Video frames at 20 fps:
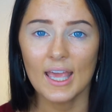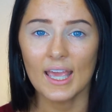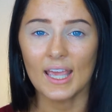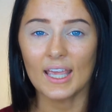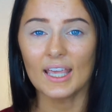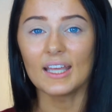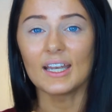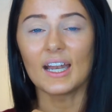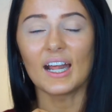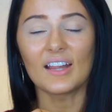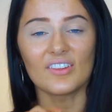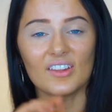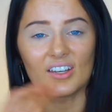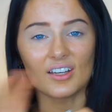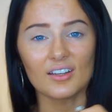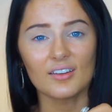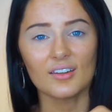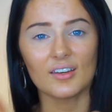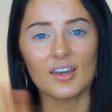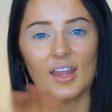And at the end
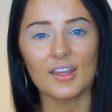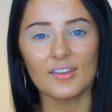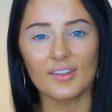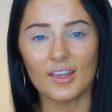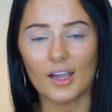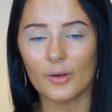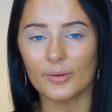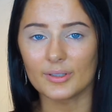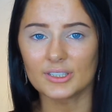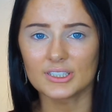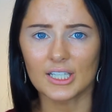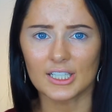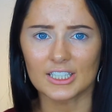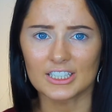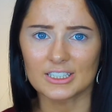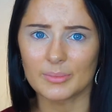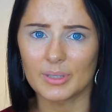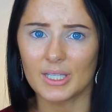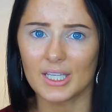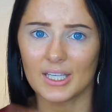of the day, they always
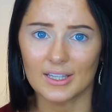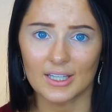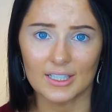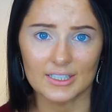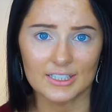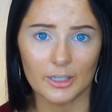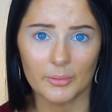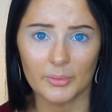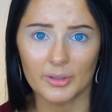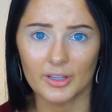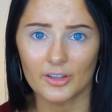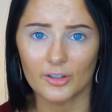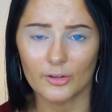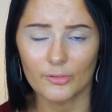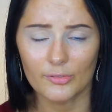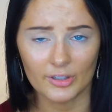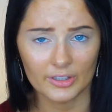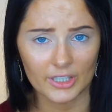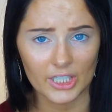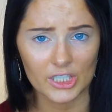text me and they tell me that their
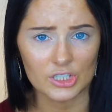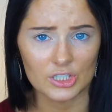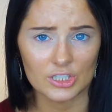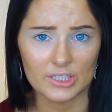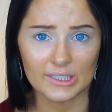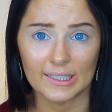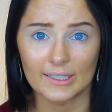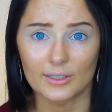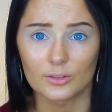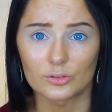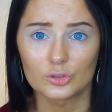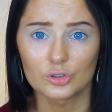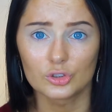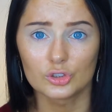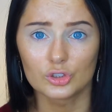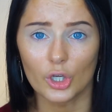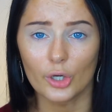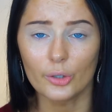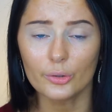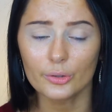foundation stayed on
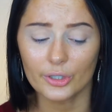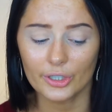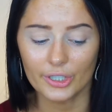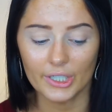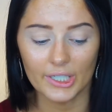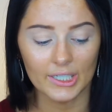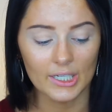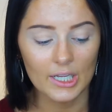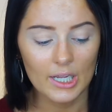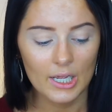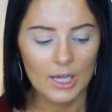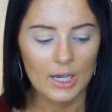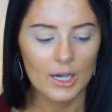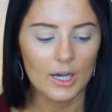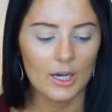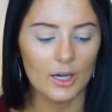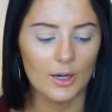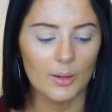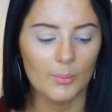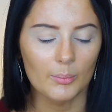so good.
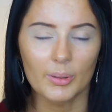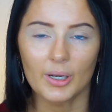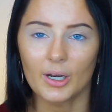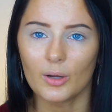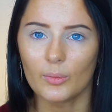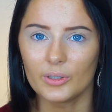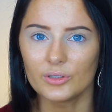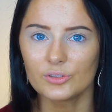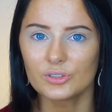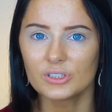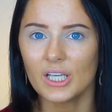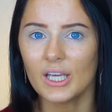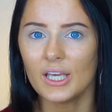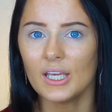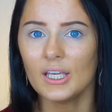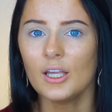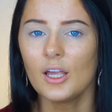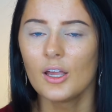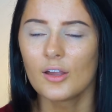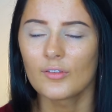But I will
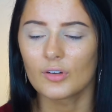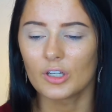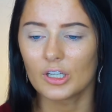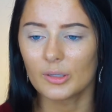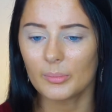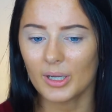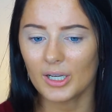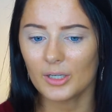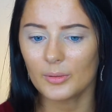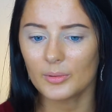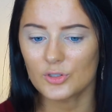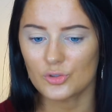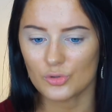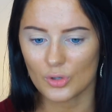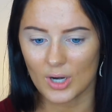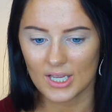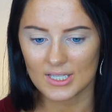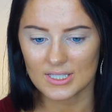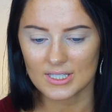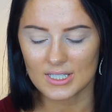say, for anybody with
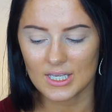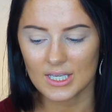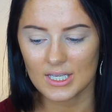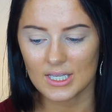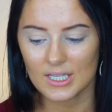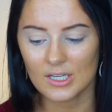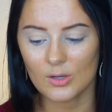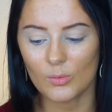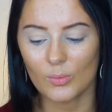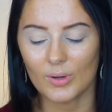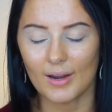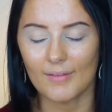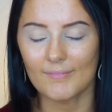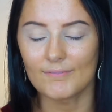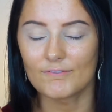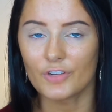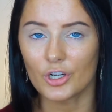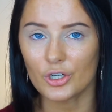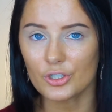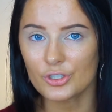dry skin, when I
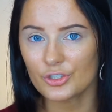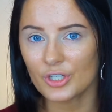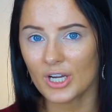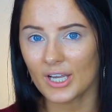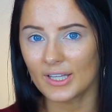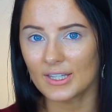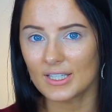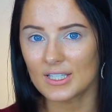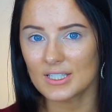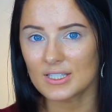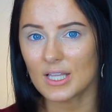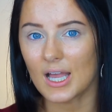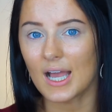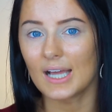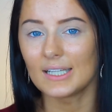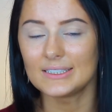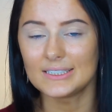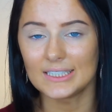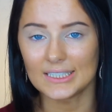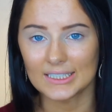first tried this,
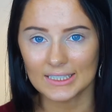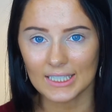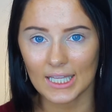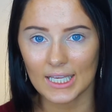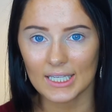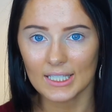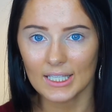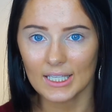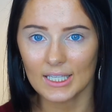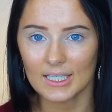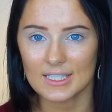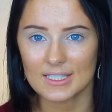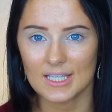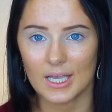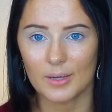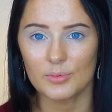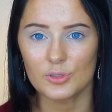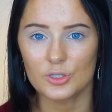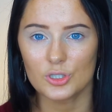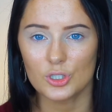I didn't like it because
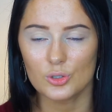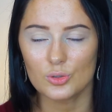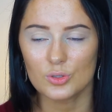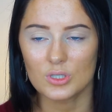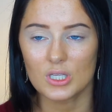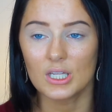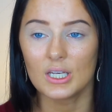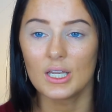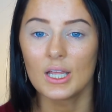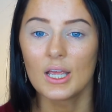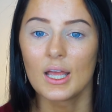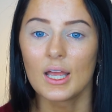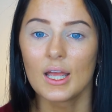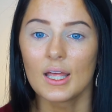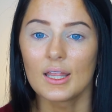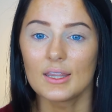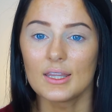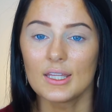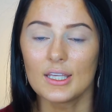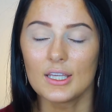I was using
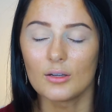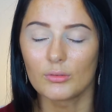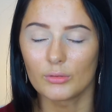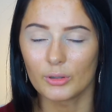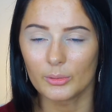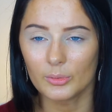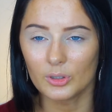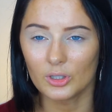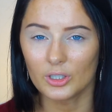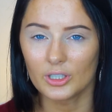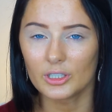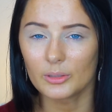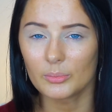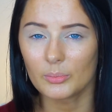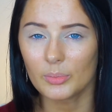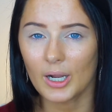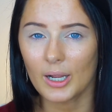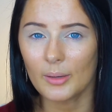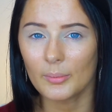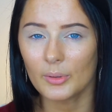the Rimmel London
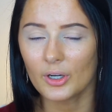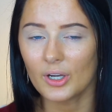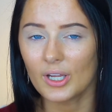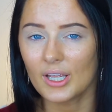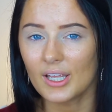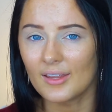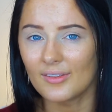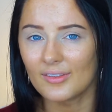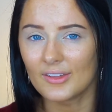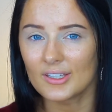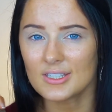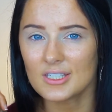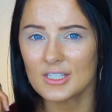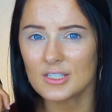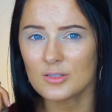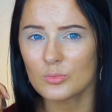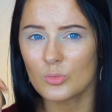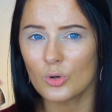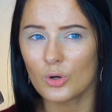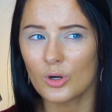primer, and this is
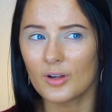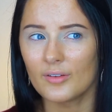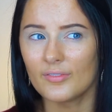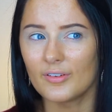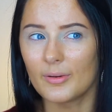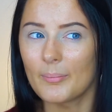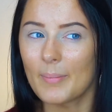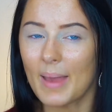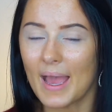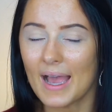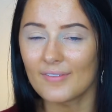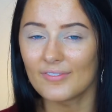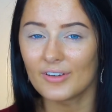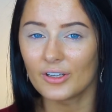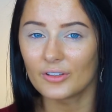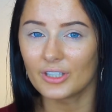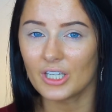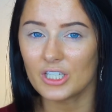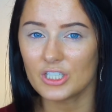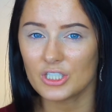more of a matte
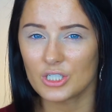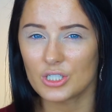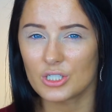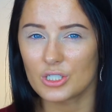foundation.